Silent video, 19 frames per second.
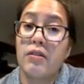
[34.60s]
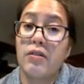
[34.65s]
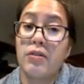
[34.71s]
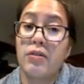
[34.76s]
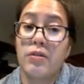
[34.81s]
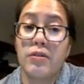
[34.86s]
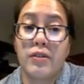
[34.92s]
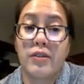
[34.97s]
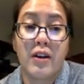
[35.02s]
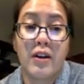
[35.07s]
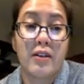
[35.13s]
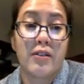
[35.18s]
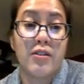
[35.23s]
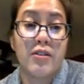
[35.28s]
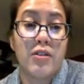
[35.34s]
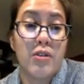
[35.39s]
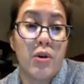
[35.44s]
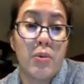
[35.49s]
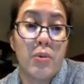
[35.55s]
Google
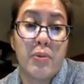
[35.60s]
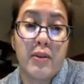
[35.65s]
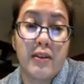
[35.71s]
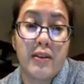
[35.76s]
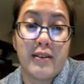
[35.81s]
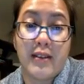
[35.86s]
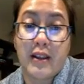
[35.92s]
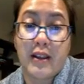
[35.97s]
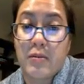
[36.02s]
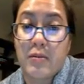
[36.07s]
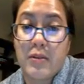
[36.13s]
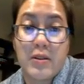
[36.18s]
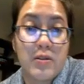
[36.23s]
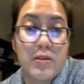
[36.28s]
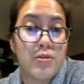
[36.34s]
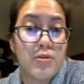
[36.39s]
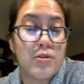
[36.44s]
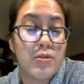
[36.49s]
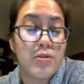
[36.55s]
Docs, you open the second one.
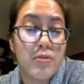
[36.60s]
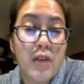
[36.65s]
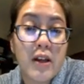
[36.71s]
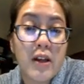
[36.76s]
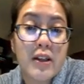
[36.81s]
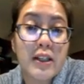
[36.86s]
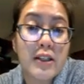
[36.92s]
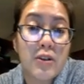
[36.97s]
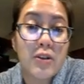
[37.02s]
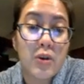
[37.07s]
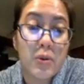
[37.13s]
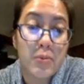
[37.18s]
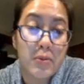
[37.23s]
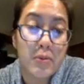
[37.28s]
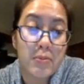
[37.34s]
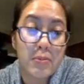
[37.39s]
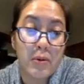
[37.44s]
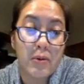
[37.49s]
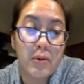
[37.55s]
You do not need to
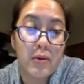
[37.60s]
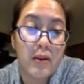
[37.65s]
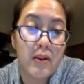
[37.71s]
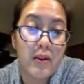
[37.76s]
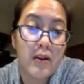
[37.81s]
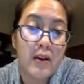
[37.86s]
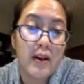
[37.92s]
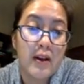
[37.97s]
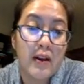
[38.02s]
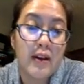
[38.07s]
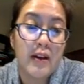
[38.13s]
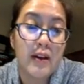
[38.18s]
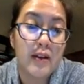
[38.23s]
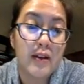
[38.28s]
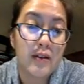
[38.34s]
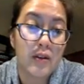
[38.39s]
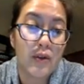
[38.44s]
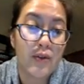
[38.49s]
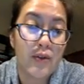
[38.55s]
open both.
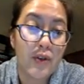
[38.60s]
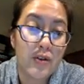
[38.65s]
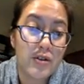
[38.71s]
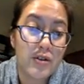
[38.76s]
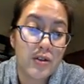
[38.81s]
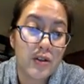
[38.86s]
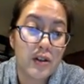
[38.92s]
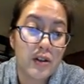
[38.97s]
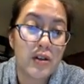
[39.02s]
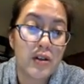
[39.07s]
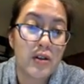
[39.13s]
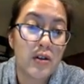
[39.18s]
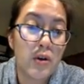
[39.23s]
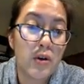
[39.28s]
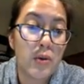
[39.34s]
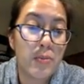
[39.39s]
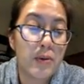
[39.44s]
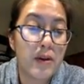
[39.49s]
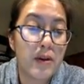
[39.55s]
So first you're going to
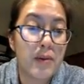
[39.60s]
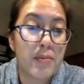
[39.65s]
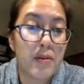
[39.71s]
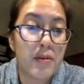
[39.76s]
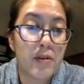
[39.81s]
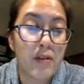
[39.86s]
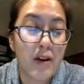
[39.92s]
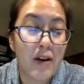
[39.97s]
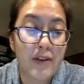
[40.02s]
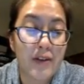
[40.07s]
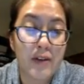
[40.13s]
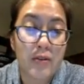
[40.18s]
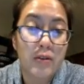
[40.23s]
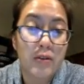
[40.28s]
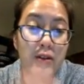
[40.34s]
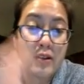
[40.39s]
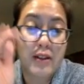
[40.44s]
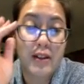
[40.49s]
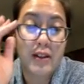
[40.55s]
open up the graphic
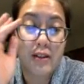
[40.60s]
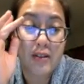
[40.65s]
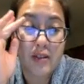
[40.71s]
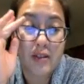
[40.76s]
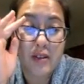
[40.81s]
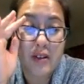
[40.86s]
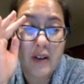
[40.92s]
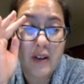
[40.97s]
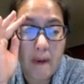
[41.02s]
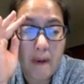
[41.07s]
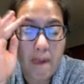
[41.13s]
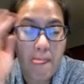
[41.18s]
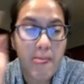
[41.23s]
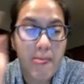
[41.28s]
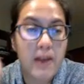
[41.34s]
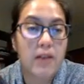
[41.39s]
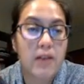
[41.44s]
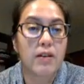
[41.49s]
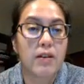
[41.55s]
organizer,
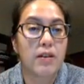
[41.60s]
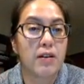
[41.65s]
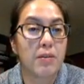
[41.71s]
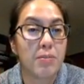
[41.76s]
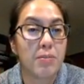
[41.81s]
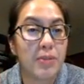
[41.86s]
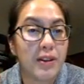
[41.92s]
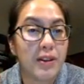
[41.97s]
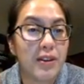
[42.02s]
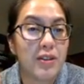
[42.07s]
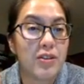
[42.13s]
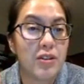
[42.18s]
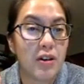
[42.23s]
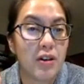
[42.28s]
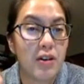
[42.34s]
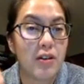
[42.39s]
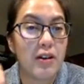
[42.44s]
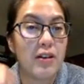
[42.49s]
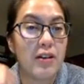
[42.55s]
then you're going to complete the
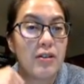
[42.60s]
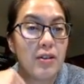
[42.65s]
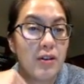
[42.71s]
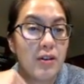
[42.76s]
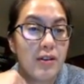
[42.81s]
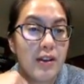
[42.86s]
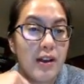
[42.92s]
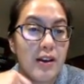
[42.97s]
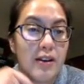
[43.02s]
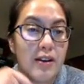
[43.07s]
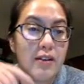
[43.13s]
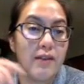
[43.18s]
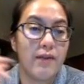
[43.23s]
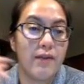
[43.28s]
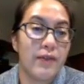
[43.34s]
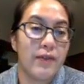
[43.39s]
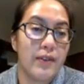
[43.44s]
chart and turn that in.